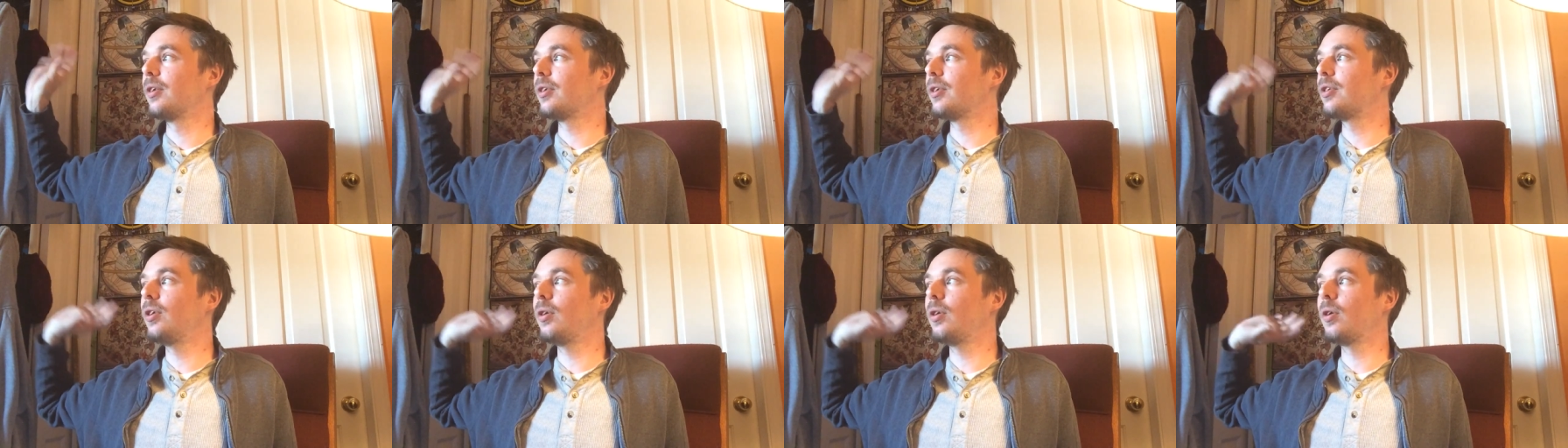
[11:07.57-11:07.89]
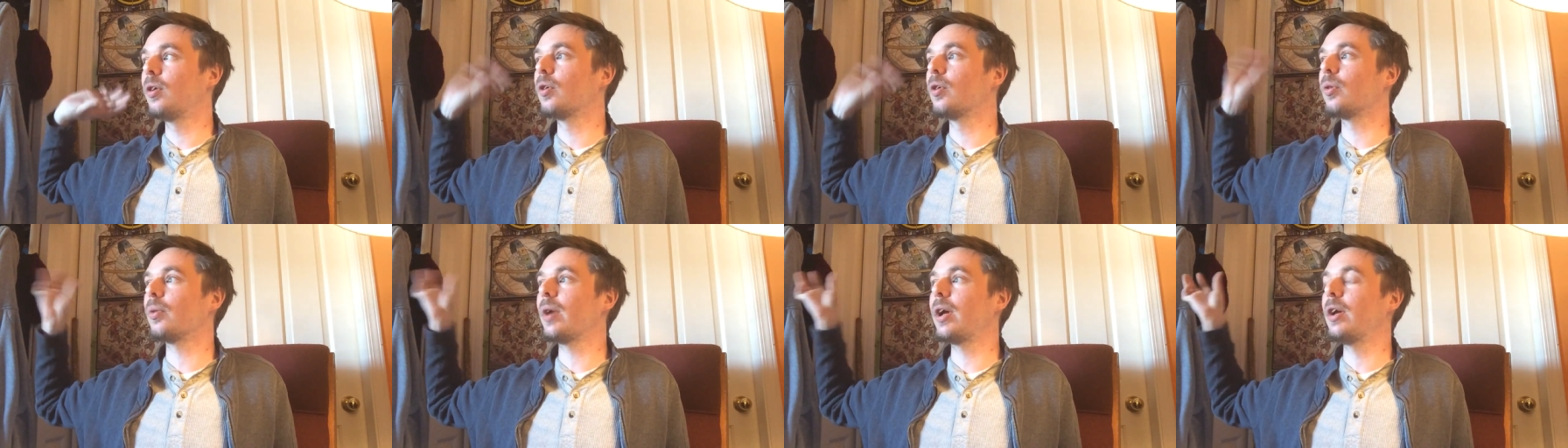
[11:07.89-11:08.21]
there's no
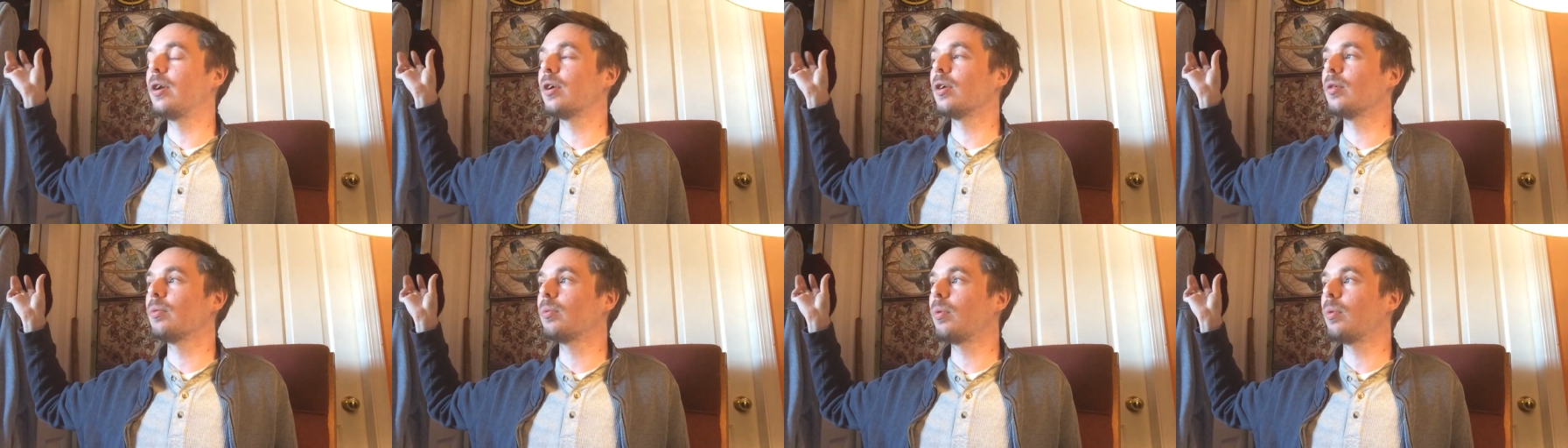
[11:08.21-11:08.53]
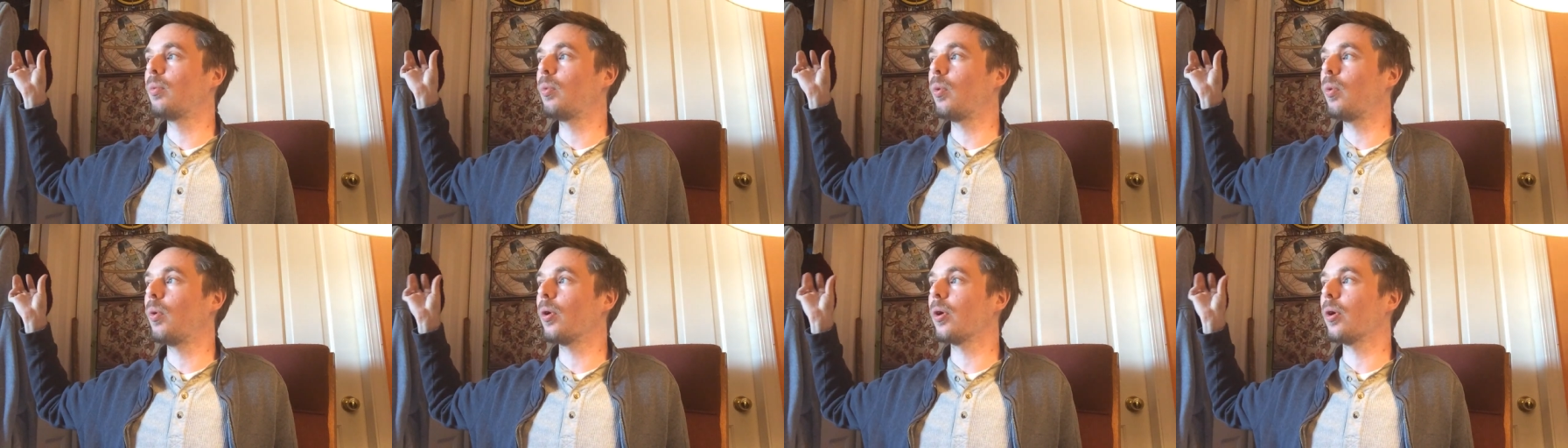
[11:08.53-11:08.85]
greater
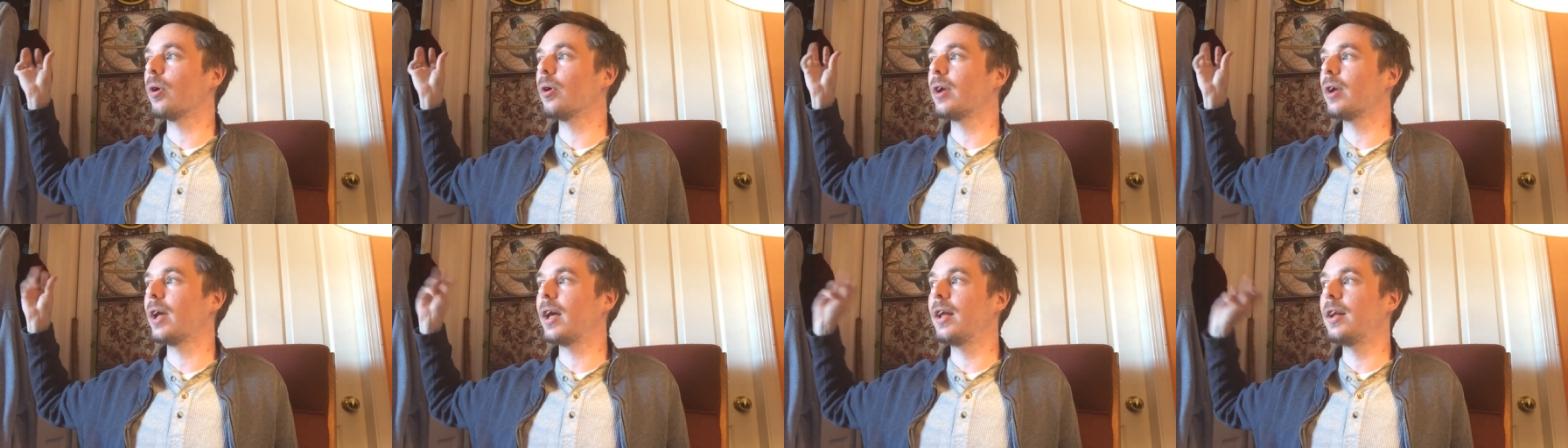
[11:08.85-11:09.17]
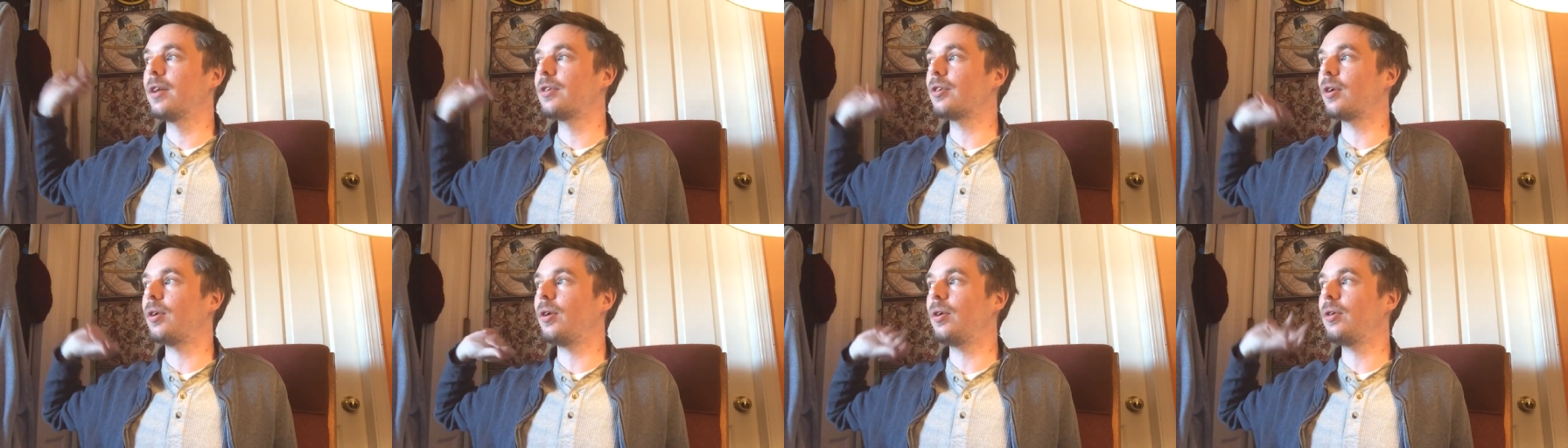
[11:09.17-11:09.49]
reward and
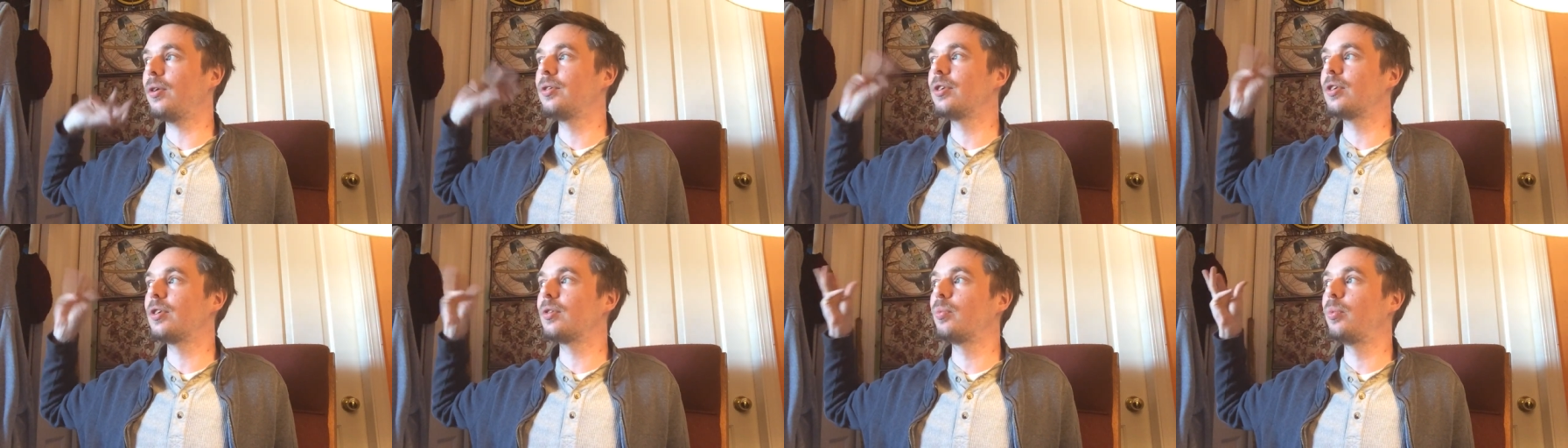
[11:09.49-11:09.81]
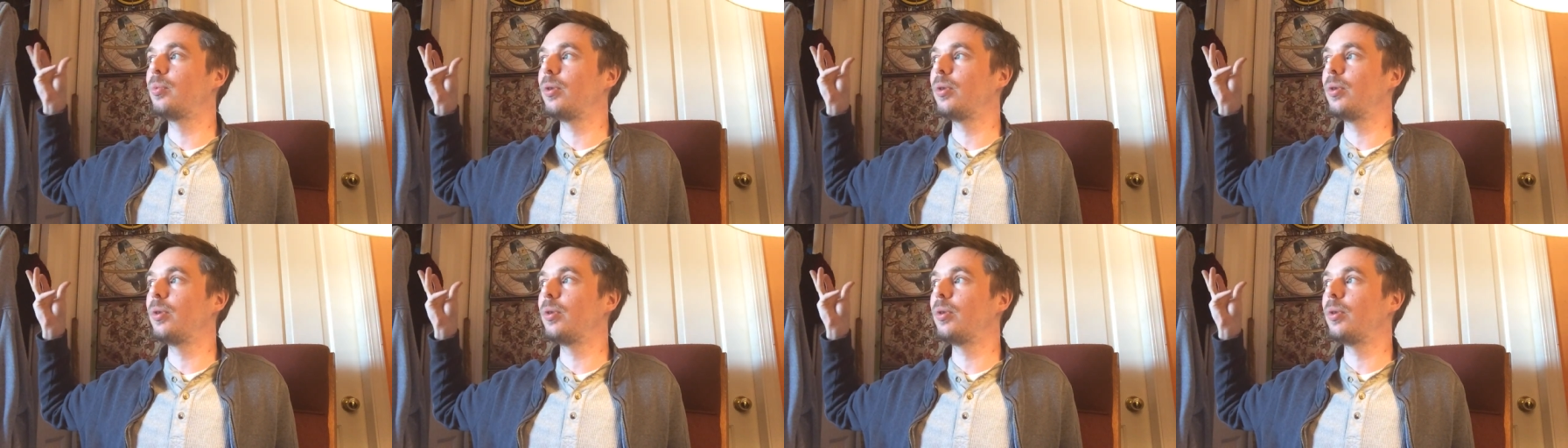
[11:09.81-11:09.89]
it's all just